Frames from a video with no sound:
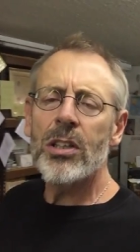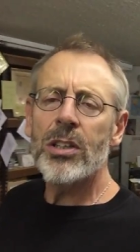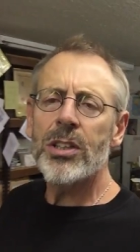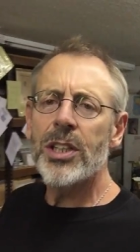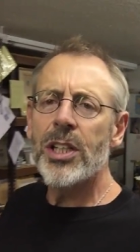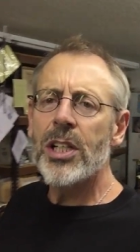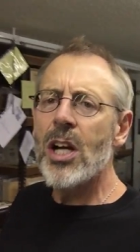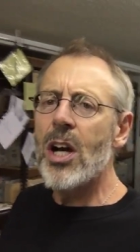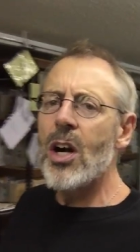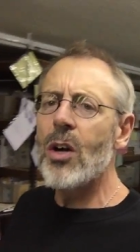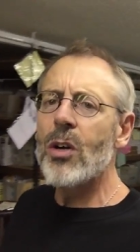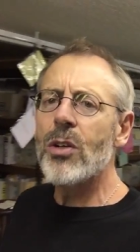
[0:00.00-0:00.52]

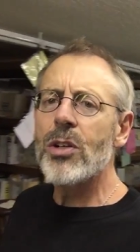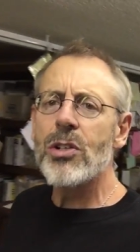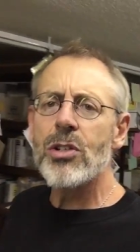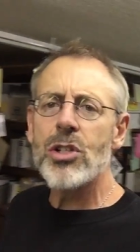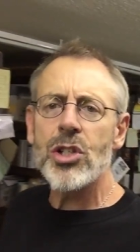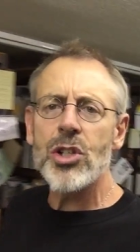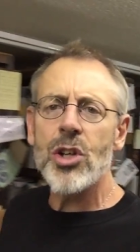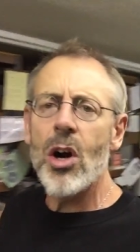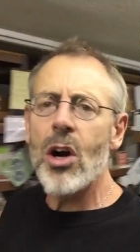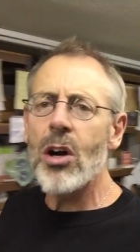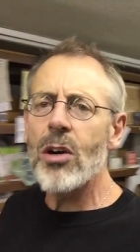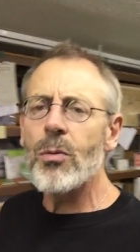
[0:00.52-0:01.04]
You know, you
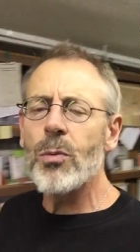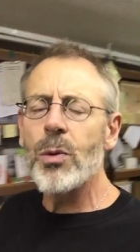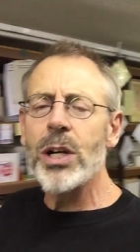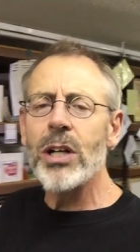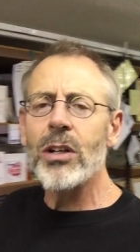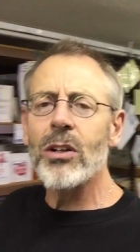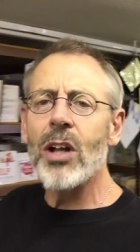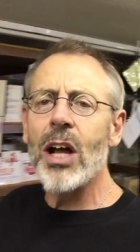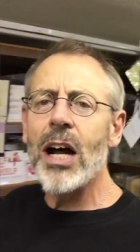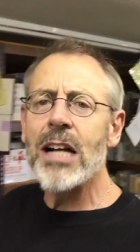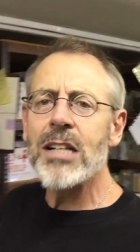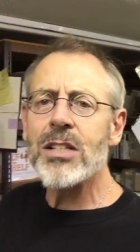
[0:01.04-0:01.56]
start
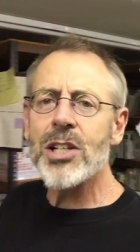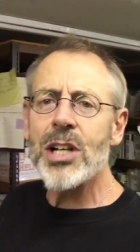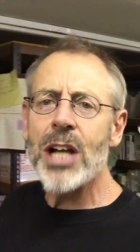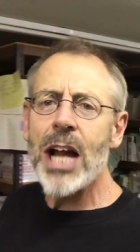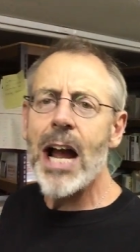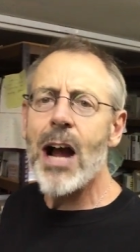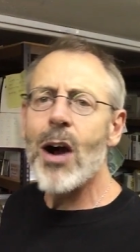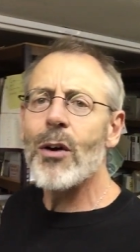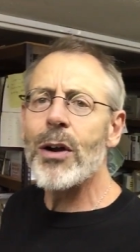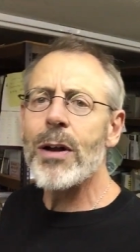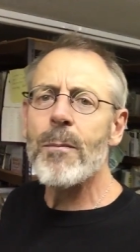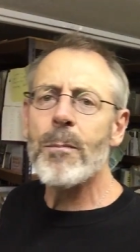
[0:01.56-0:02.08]
realizing
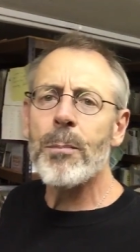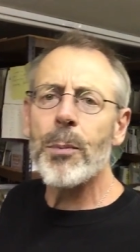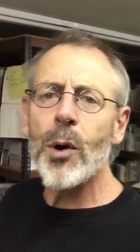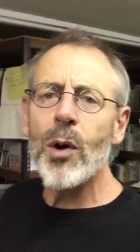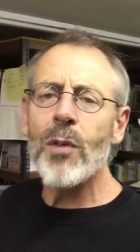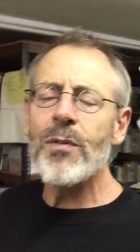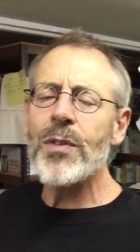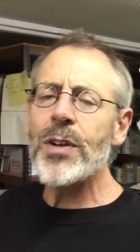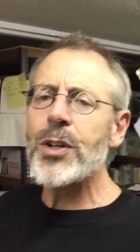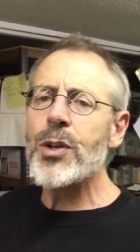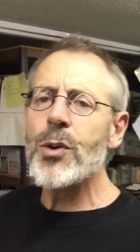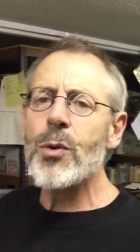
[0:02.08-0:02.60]
how
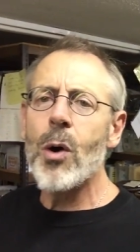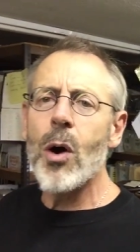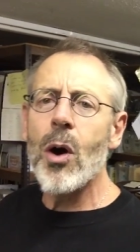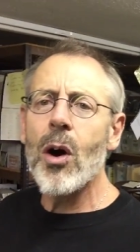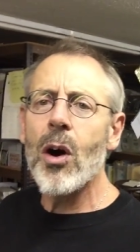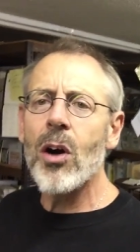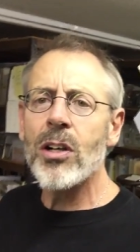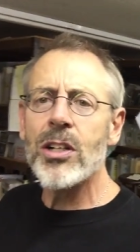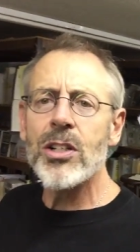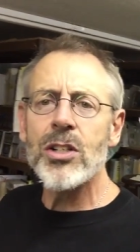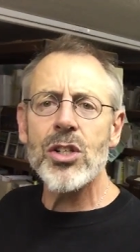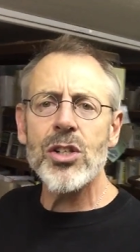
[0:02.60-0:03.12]
imperfect you
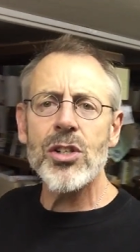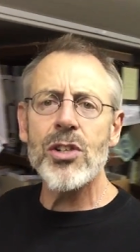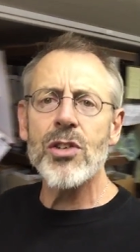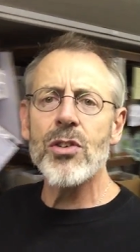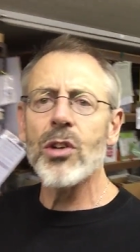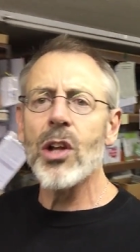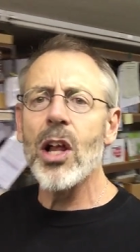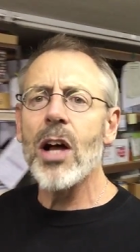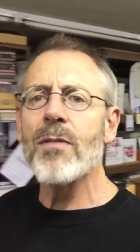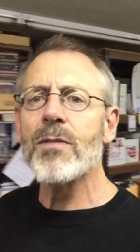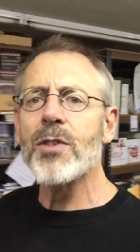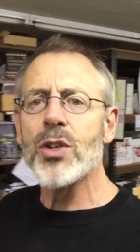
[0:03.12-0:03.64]
are. You
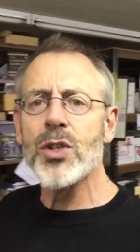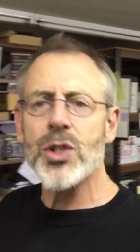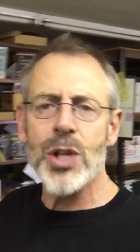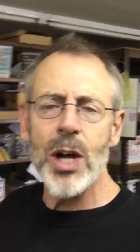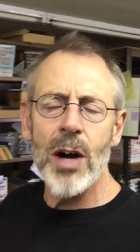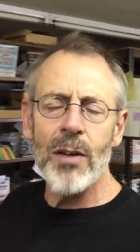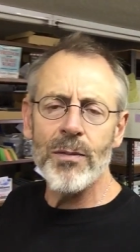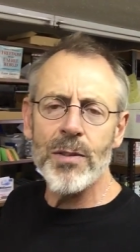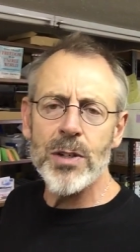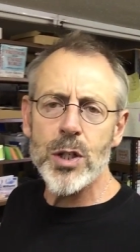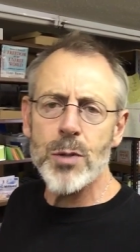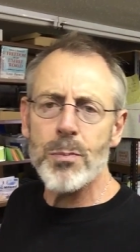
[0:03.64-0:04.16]
love
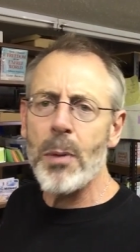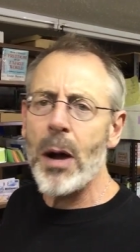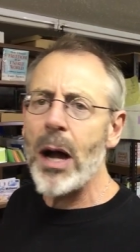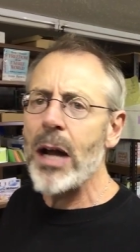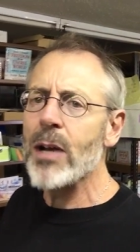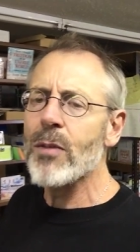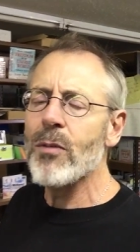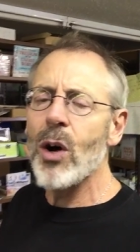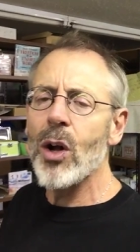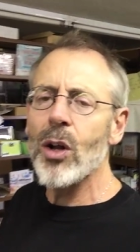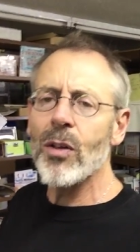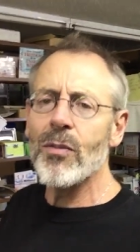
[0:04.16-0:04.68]
yourself in spite
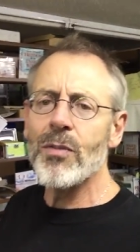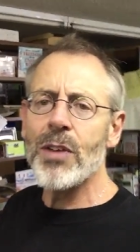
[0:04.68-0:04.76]
of all